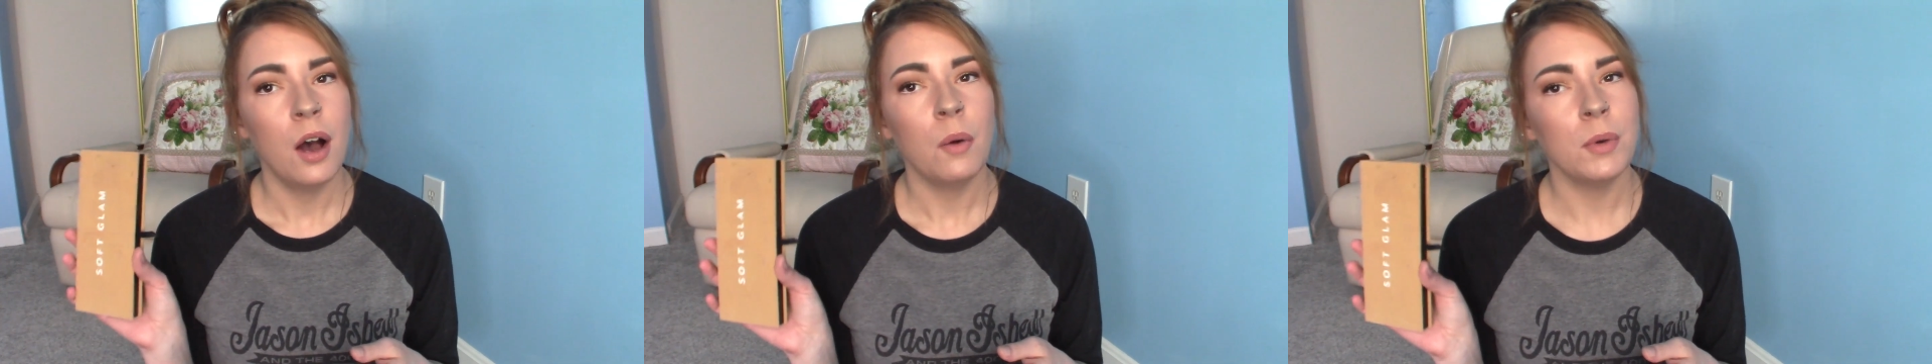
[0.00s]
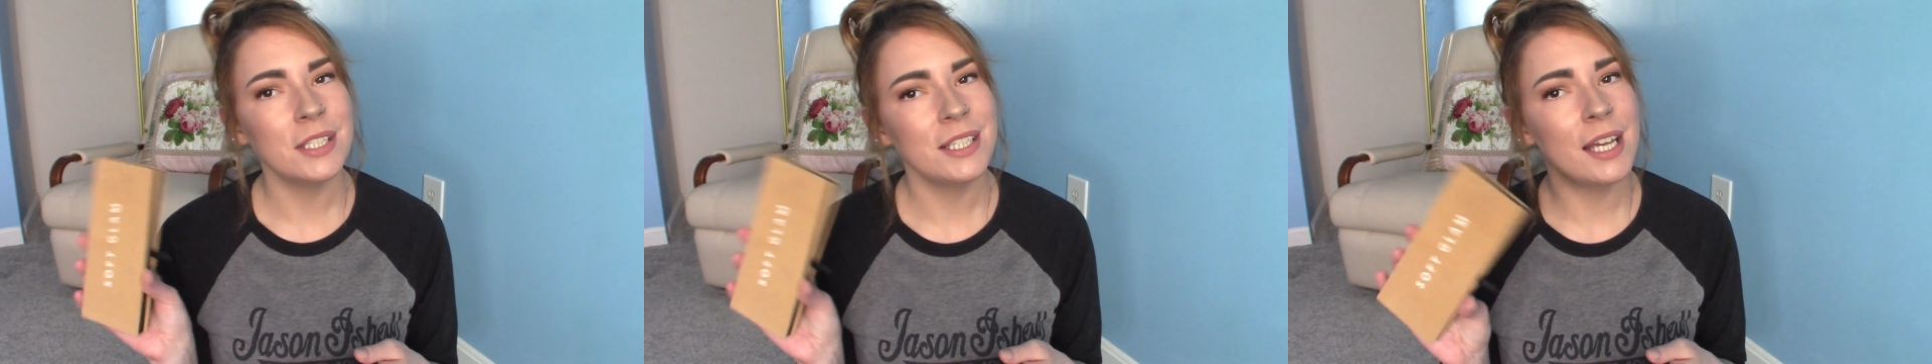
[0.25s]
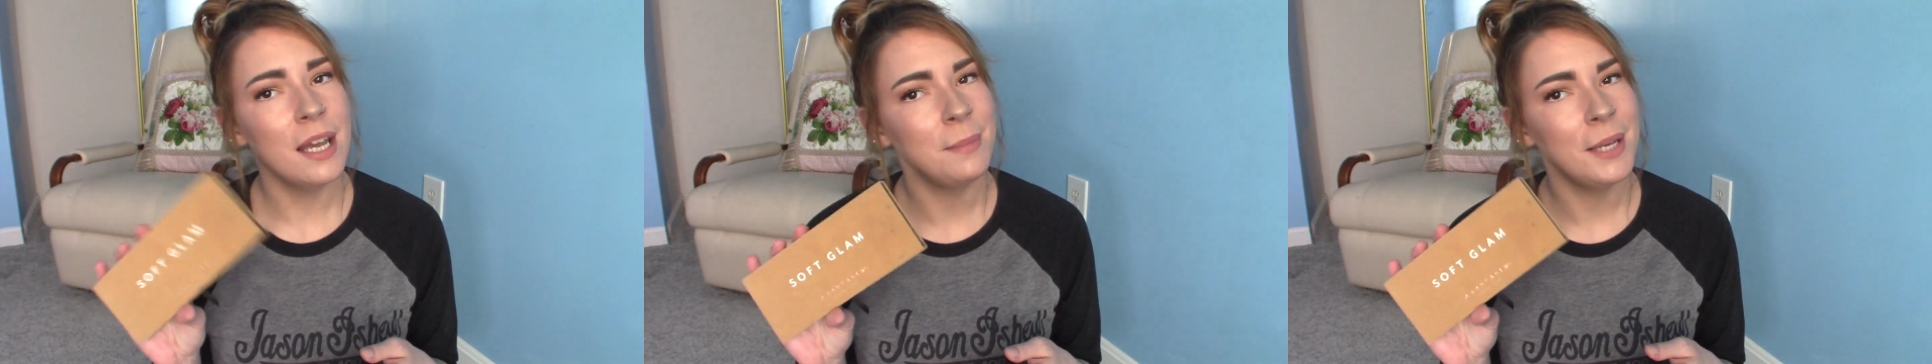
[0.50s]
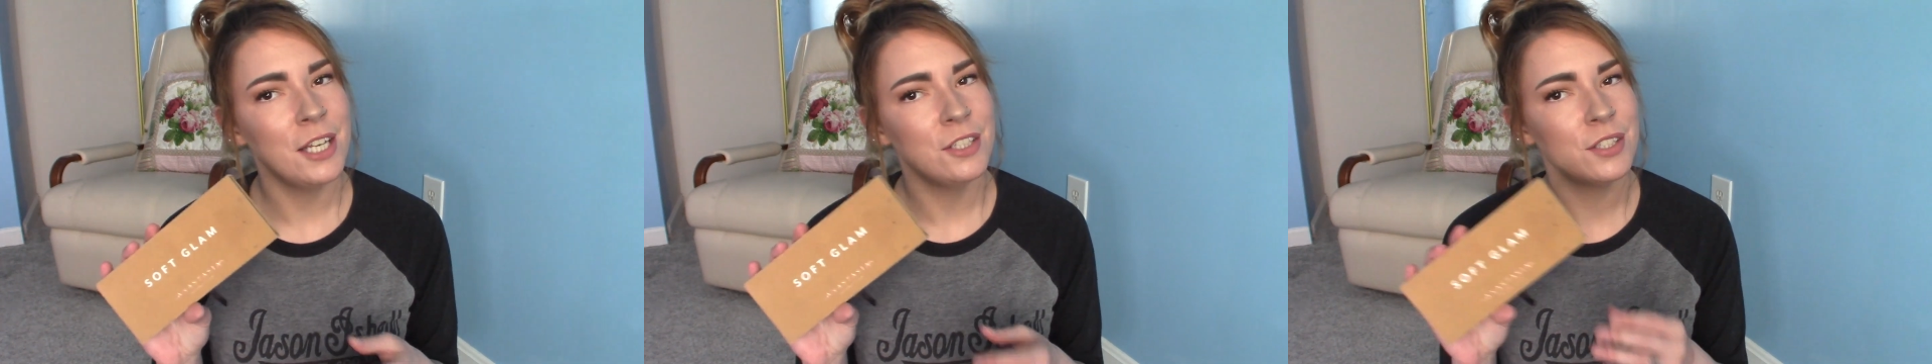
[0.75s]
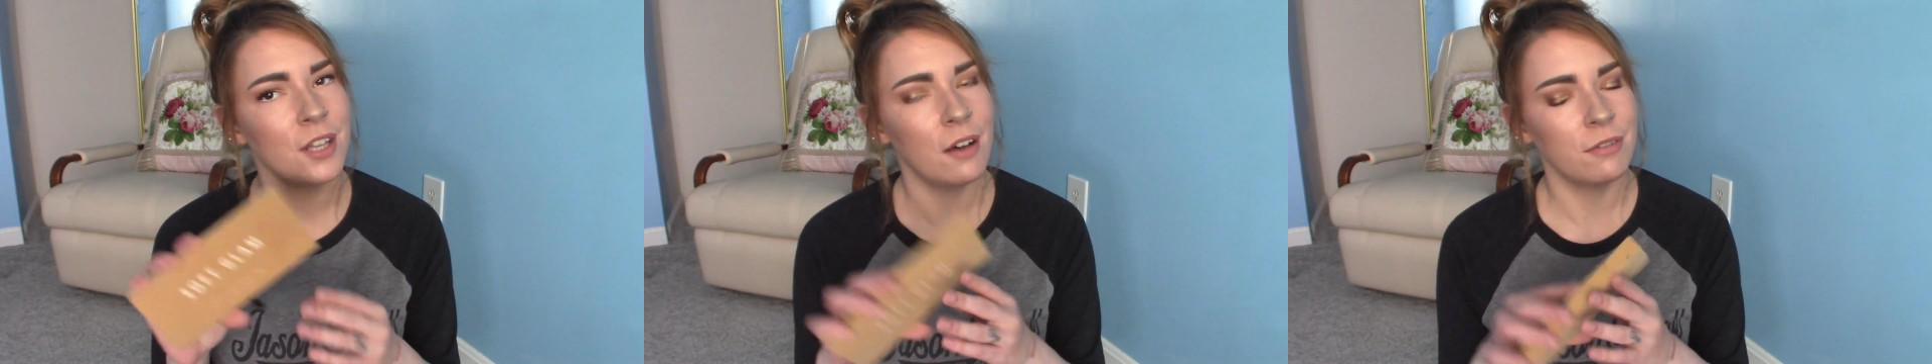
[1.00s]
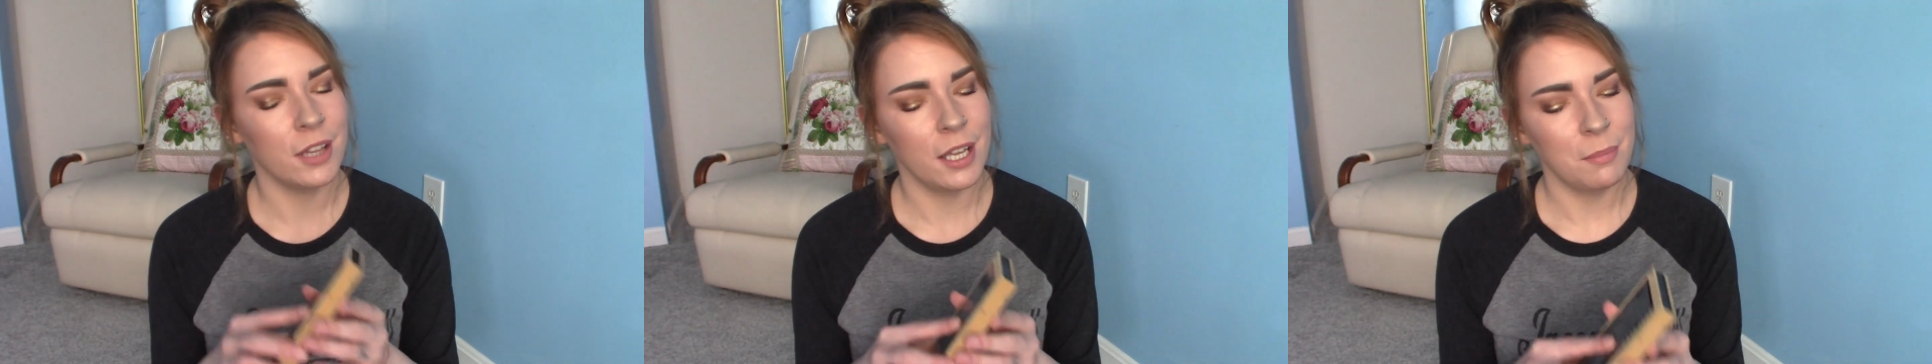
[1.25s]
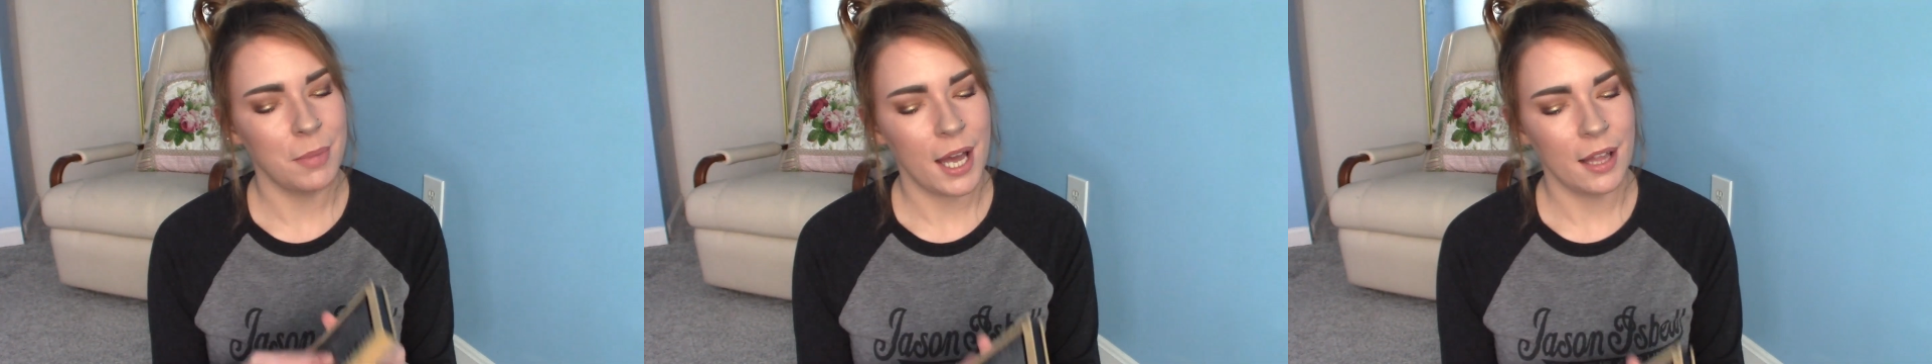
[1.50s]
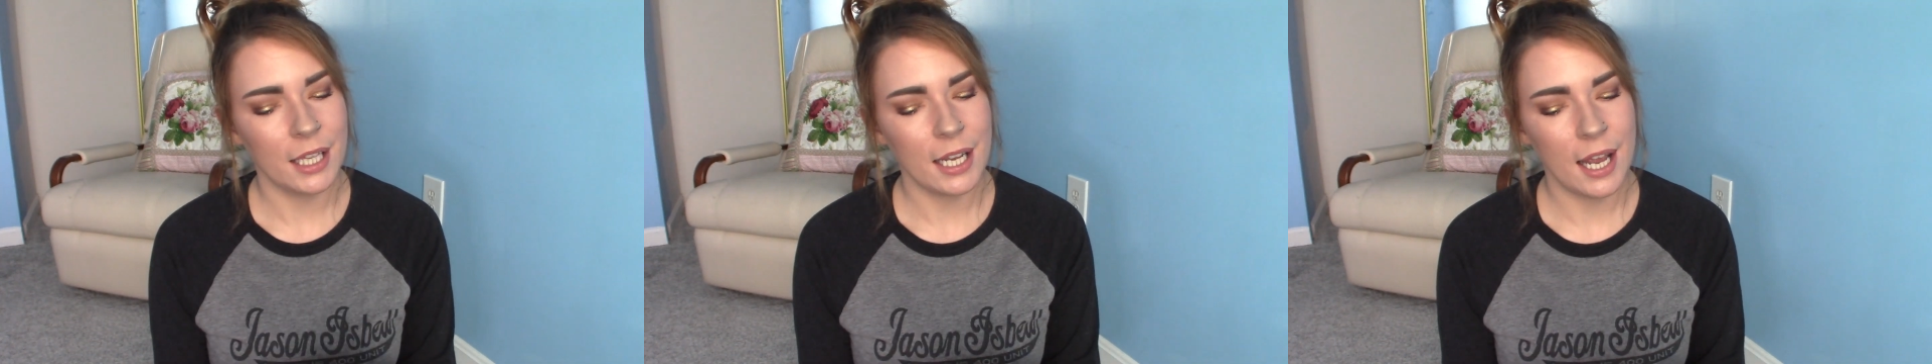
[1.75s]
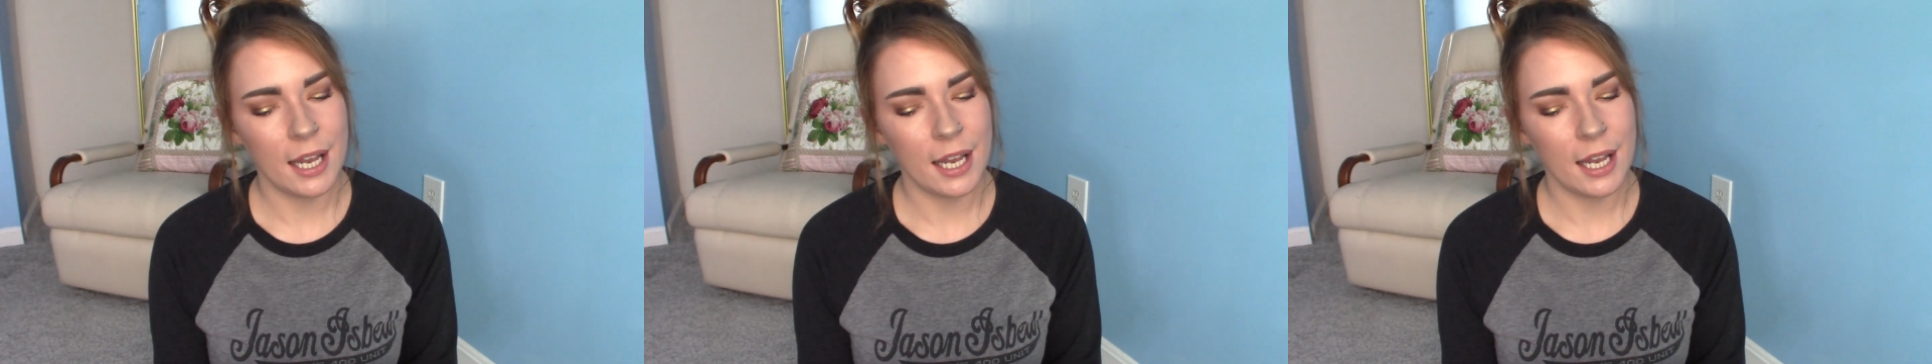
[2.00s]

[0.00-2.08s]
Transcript: was the ABH Soft Glam palette.